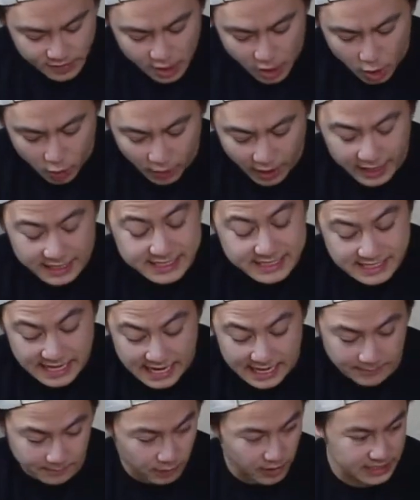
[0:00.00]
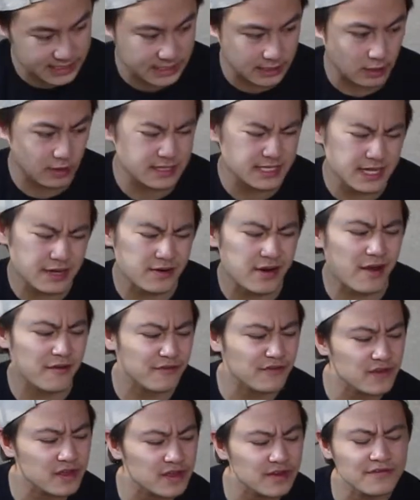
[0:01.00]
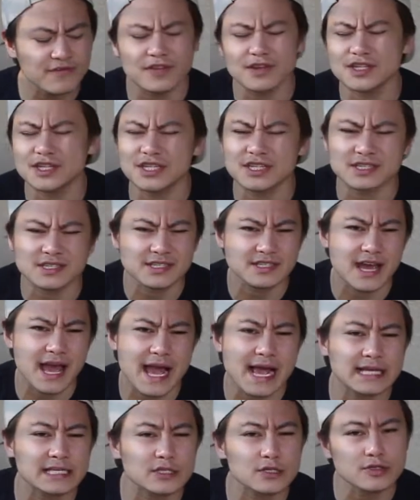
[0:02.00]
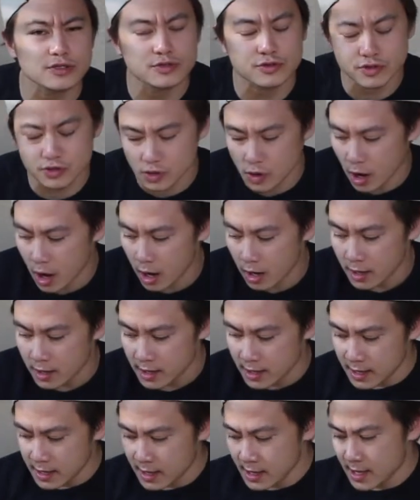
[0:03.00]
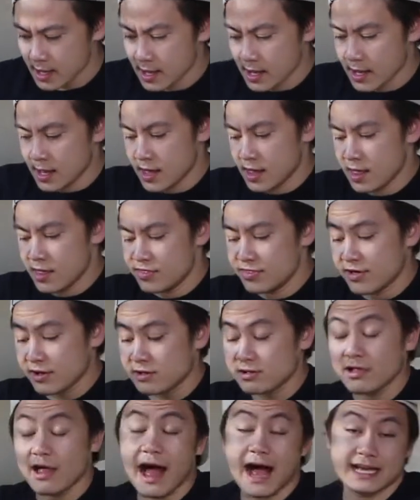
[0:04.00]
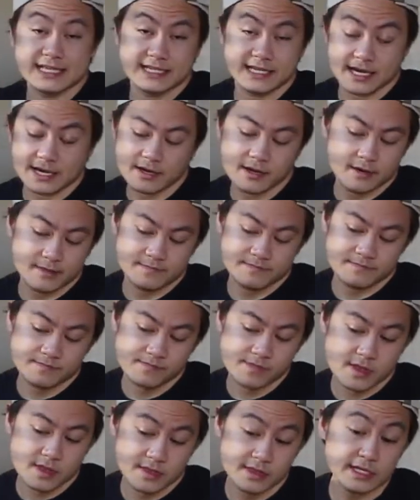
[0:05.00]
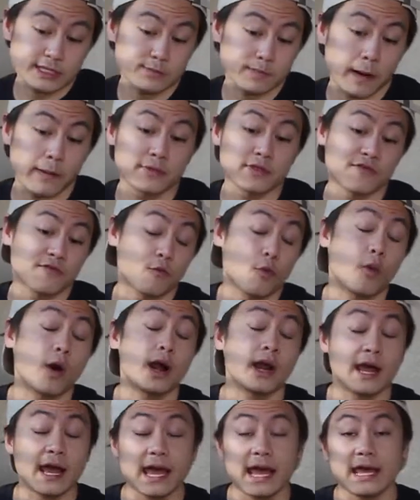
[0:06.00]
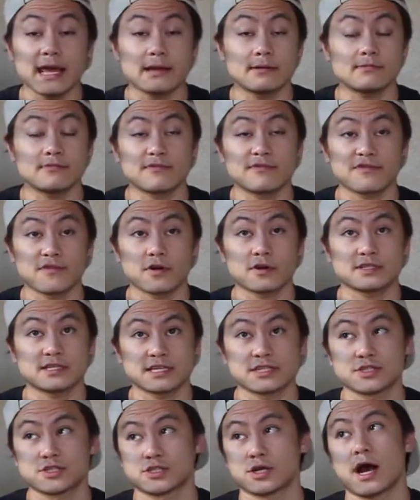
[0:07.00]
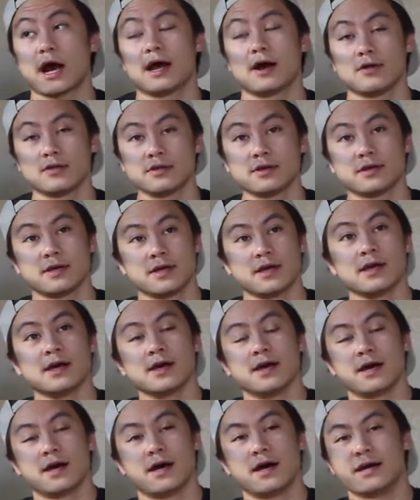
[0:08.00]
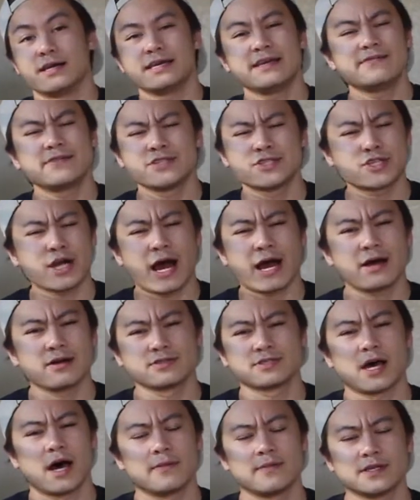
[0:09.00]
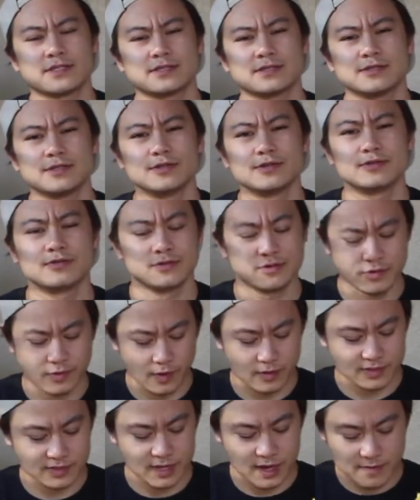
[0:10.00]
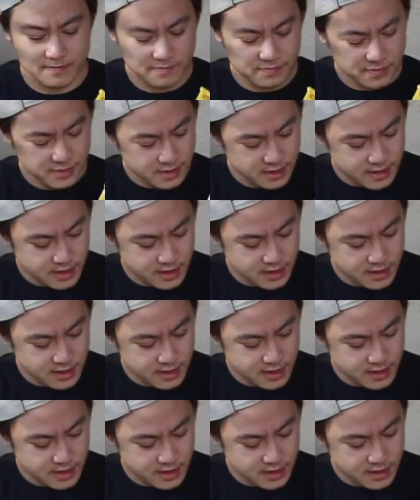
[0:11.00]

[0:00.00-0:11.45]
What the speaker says: All right. Second place though. Let's say you're not feeling Philly cheese and steak; it's a little too strong. The classic. This is probably the one I ate first as a child. Even child Thomas knew what was up.